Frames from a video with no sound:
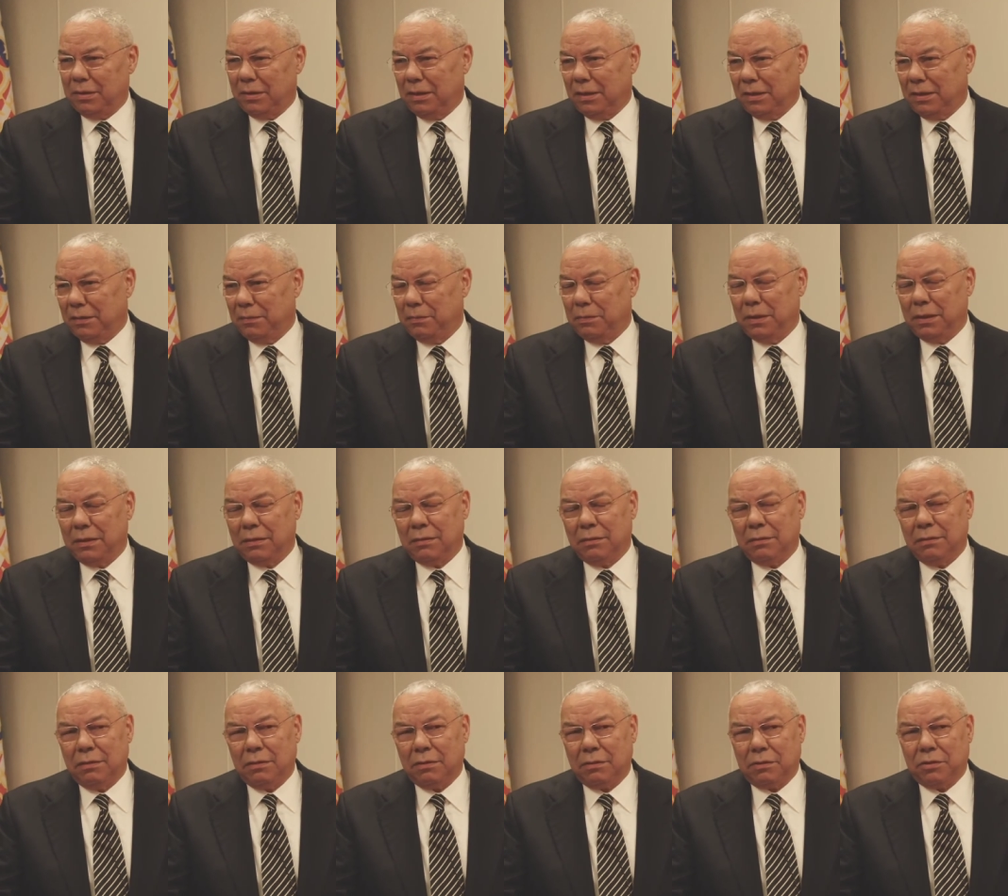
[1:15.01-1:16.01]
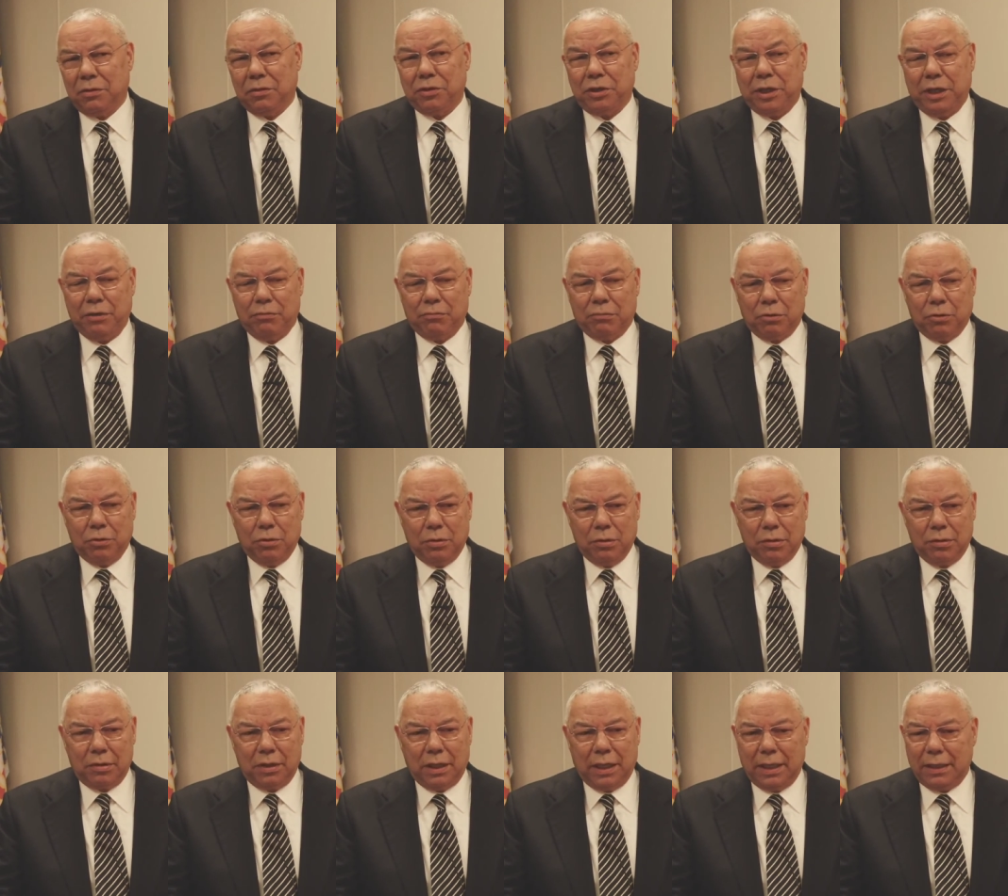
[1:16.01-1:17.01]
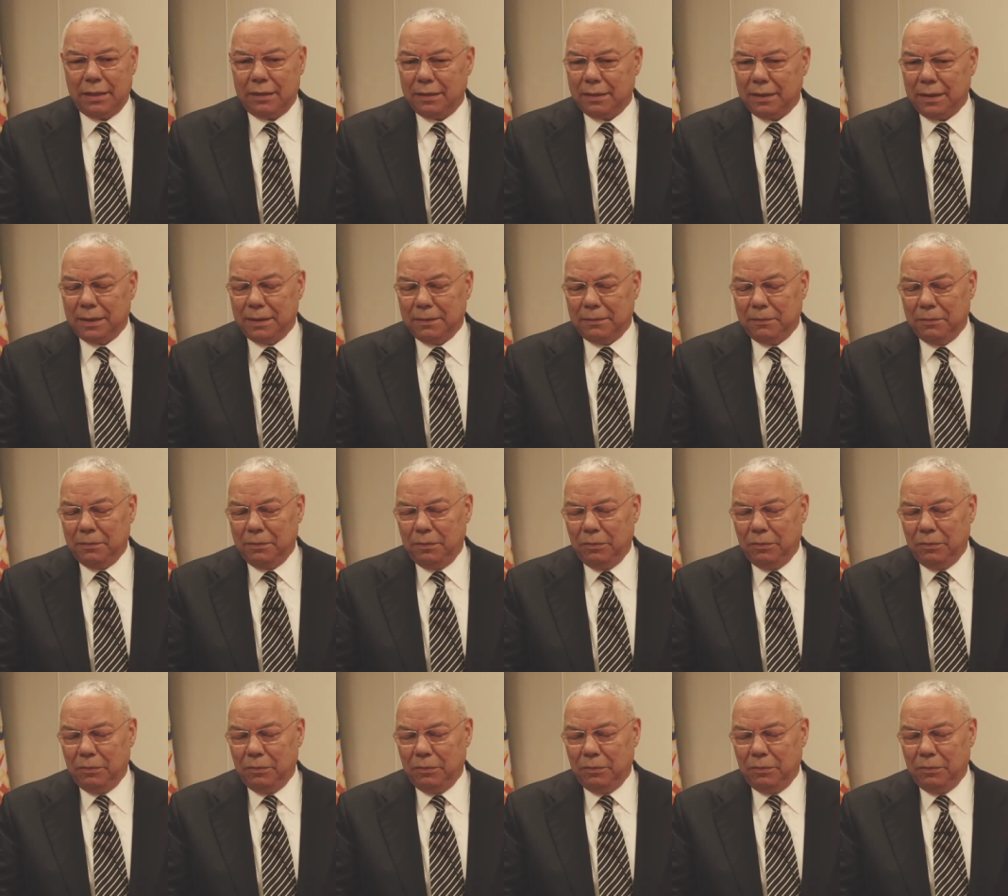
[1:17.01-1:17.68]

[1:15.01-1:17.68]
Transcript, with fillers: Uh, but there are 13 rules that uh,